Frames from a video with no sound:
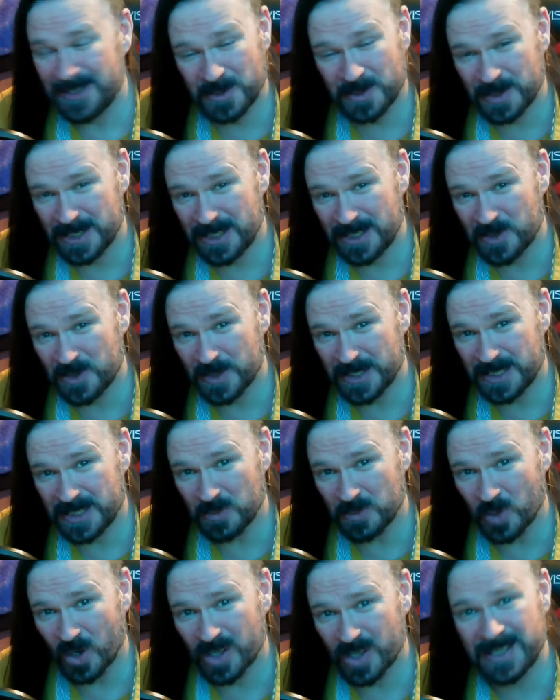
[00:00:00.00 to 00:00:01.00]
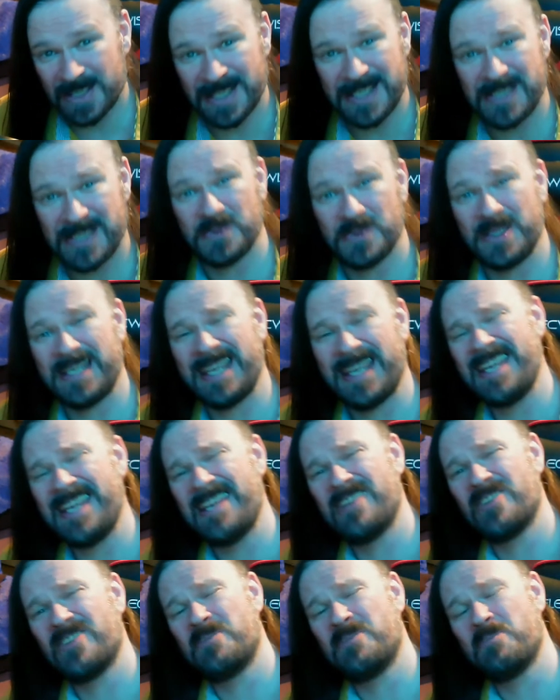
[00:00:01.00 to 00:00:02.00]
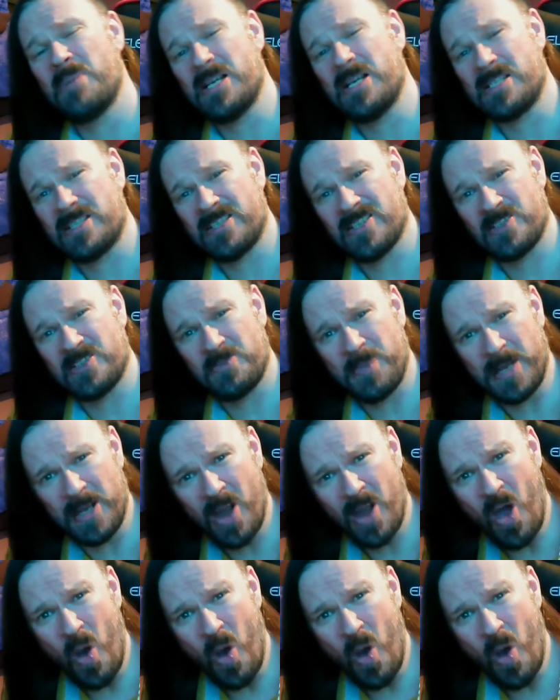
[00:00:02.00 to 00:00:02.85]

2021, and this week Elon Musk has been